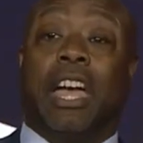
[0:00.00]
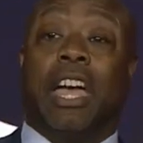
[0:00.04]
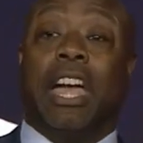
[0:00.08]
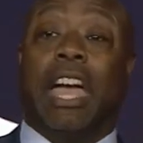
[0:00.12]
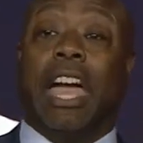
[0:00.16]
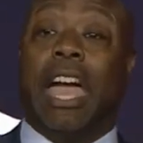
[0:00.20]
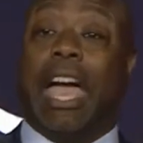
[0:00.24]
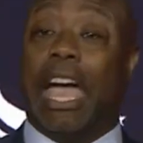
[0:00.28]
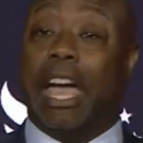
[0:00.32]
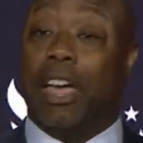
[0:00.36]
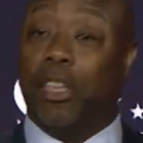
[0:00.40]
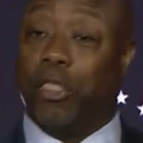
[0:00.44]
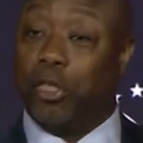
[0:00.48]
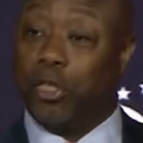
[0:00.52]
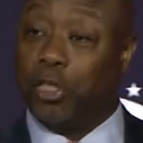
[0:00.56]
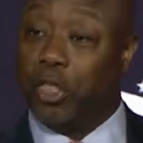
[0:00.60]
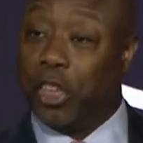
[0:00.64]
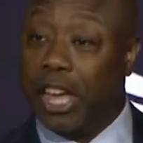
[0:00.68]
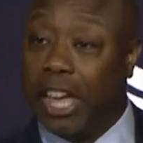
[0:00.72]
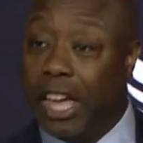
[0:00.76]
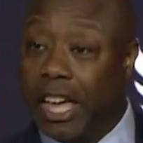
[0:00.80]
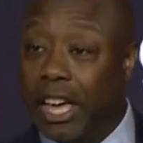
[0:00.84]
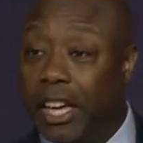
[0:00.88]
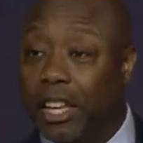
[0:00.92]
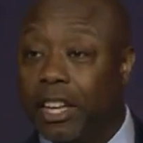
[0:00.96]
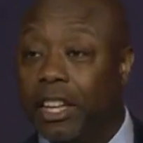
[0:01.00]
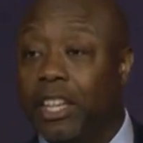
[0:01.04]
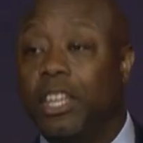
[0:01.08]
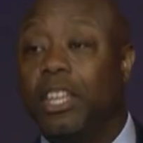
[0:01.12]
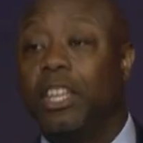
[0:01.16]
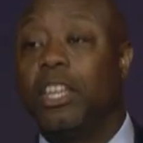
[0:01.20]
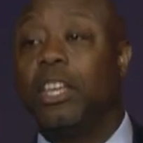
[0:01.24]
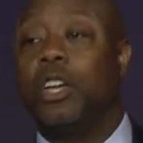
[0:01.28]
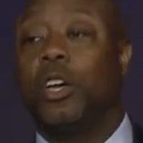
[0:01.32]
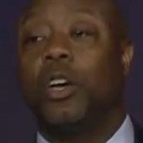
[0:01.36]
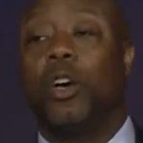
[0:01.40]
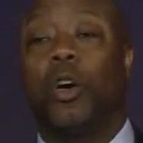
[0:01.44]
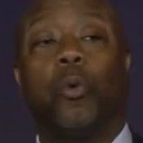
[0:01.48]
And then
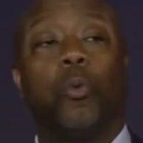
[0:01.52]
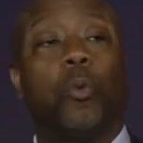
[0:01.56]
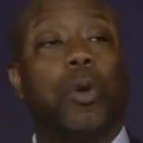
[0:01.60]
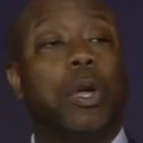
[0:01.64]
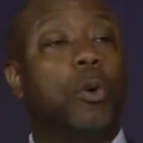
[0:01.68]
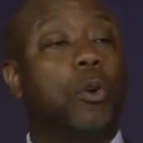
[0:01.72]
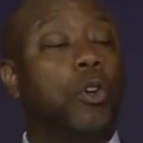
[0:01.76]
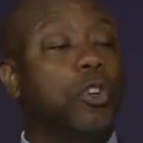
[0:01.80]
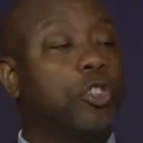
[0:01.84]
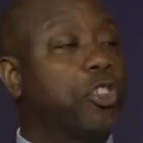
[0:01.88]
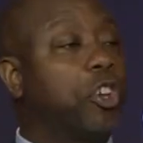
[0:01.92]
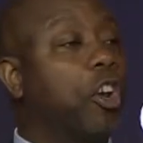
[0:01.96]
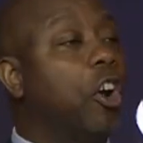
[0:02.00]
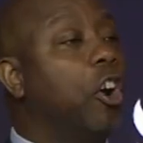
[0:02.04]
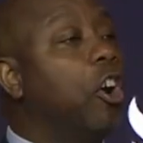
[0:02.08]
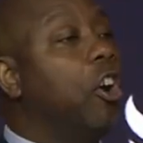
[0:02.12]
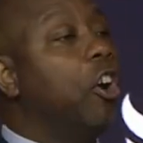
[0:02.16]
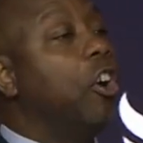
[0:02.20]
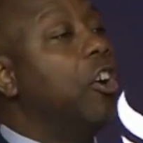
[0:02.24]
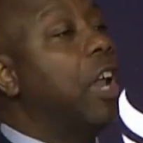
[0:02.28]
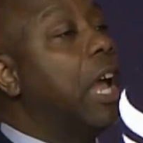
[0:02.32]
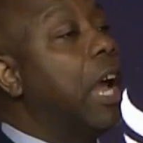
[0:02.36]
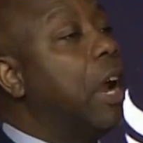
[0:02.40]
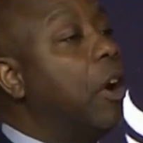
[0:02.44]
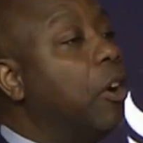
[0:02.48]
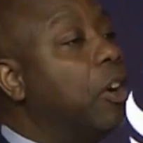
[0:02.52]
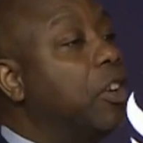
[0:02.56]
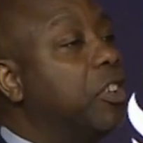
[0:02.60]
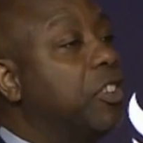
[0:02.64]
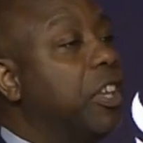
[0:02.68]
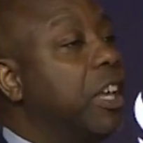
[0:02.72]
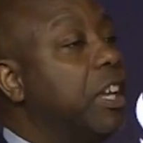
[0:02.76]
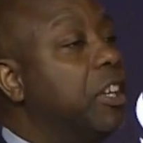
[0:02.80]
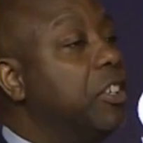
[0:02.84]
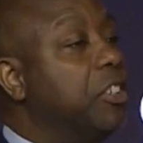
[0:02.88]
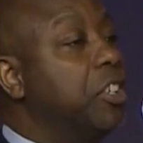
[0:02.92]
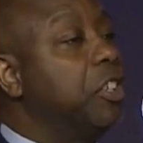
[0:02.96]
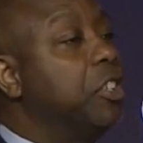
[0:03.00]
we will turn our
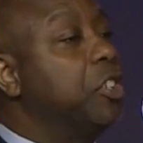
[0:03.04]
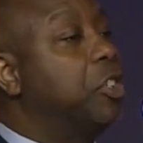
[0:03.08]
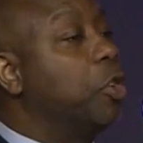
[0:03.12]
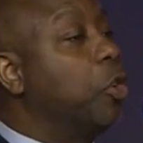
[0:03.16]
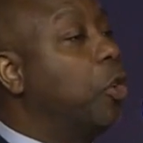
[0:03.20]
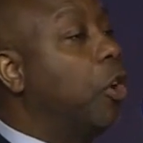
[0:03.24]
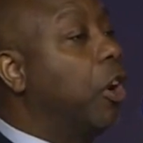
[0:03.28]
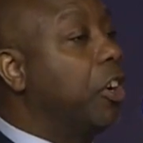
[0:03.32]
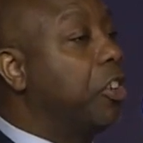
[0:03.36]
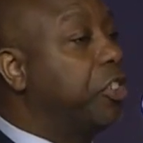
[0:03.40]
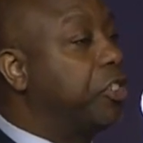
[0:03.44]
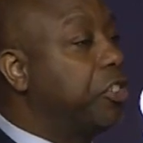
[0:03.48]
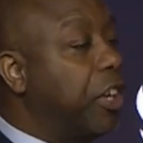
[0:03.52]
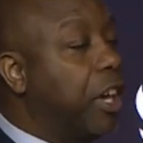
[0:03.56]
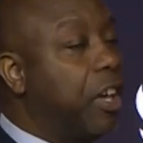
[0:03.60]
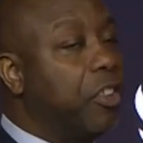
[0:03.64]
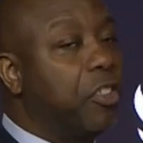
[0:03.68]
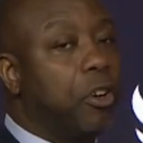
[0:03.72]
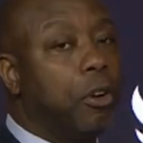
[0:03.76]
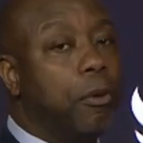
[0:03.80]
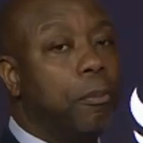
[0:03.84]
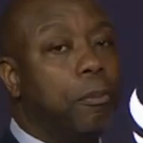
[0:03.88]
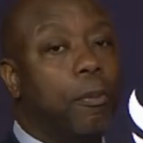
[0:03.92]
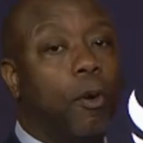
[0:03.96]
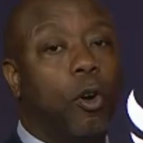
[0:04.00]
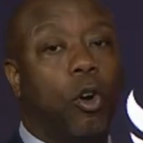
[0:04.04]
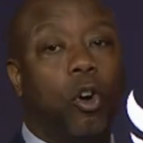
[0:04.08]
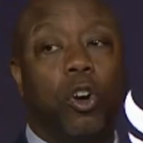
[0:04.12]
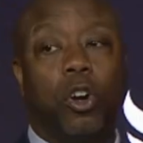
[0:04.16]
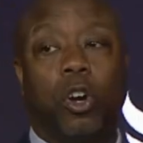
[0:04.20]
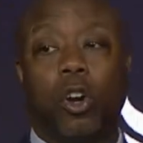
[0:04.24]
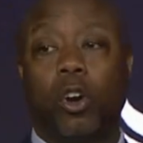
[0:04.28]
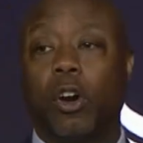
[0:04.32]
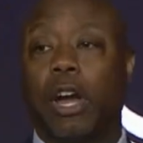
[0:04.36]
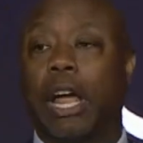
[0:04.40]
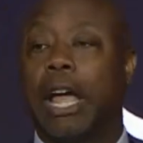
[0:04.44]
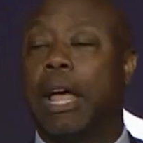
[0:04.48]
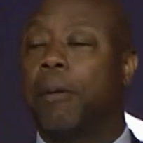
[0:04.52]
attention to our southern
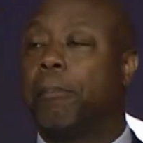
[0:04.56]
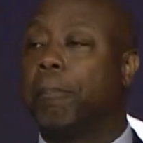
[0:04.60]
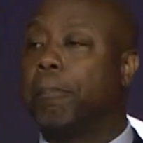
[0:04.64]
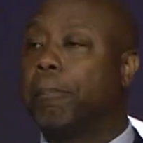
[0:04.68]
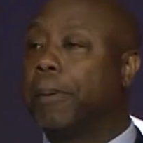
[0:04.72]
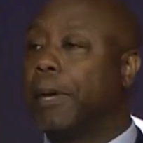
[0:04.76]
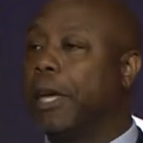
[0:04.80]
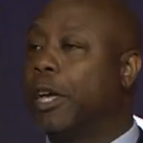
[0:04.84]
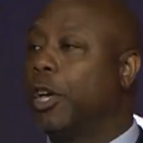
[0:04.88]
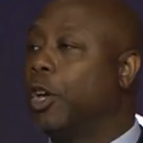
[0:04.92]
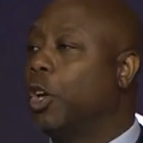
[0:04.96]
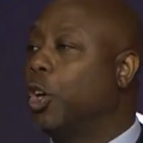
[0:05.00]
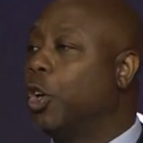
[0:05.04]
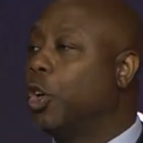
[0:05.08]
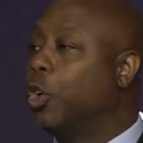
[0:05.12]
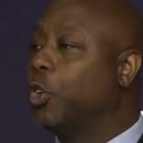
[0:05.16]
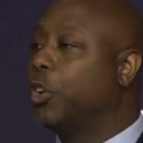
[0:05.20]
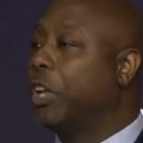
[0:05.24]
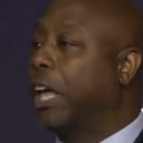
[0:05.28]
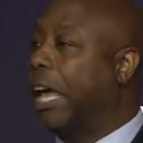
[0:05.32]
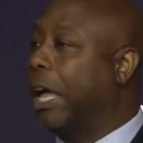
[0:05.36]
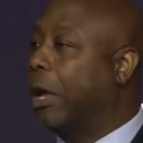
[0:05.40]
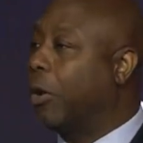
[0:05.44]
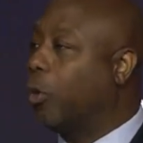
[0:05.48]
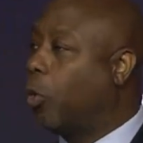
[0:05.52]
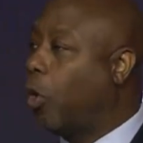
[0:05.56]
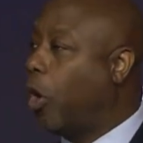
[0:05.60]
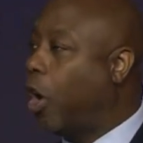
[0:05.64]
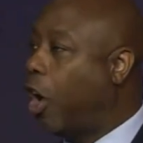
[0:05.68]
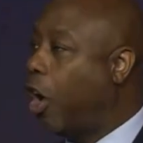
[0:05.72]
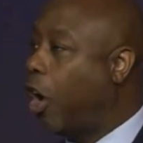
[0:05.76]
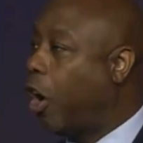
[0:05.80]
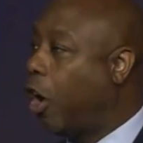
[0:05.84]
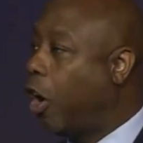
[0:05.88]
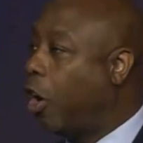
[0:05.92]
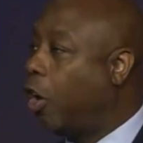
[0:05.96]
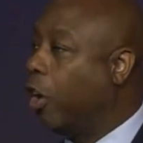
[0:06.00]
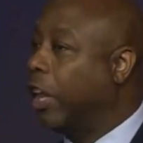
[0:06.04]
border and build a
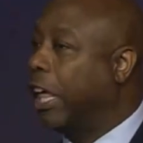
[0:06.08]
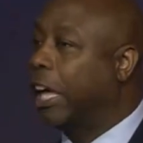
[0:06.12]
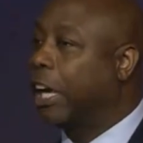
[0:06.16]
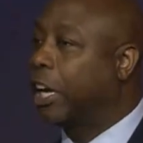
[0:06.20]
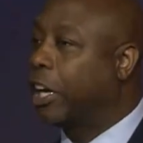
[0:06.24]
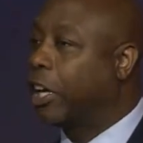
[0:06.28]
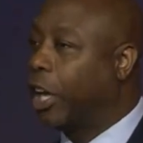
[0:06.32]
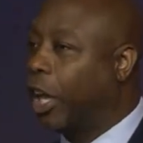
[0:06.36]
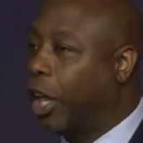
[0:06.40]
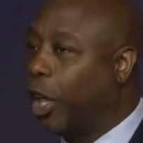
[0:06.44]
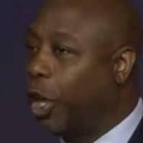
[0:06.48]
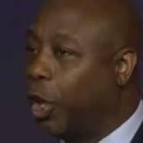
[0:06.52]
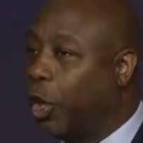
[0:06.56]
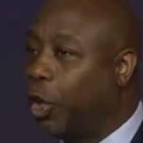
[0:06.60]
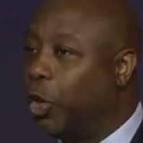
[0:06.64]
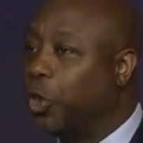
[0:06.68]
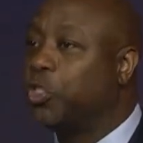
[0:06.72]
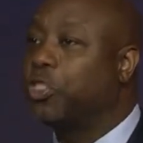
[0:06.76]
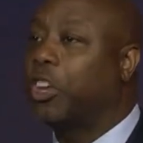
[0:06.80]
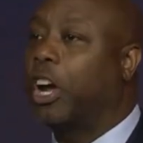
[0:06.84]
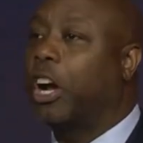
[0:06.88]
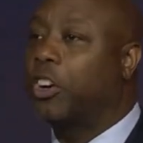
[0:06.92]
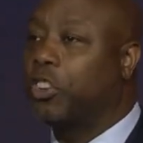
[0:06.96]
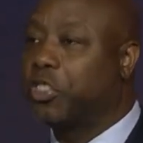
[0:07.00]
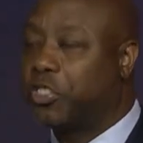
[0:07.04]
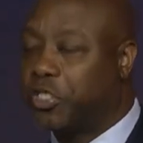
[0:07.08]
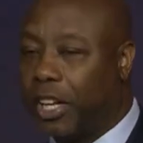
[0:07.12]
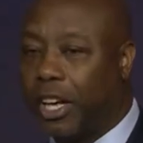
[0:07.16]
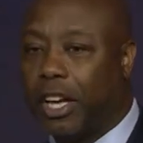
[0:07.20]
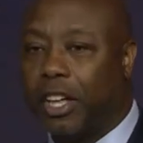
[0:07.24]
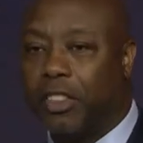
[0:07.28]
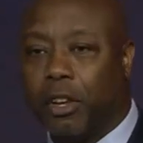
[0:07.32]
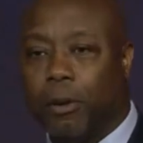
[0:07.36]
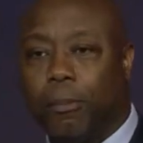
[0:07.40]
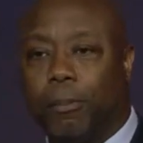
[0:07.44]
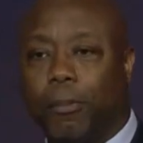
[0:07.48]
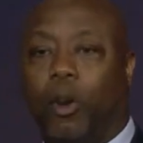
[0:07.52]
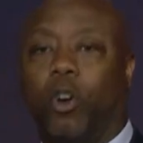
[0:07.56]
wall and close our
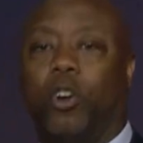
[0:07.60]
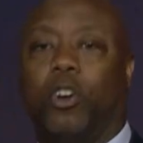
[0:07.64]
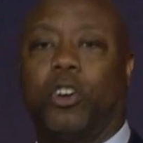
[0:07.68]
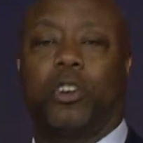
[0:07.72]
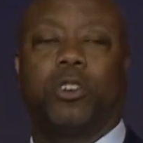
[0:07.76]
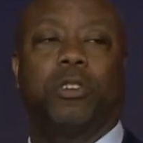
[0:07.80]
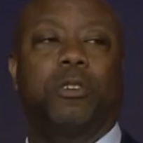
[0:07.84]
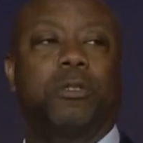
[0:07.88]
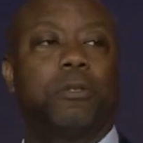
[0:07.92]
southern border.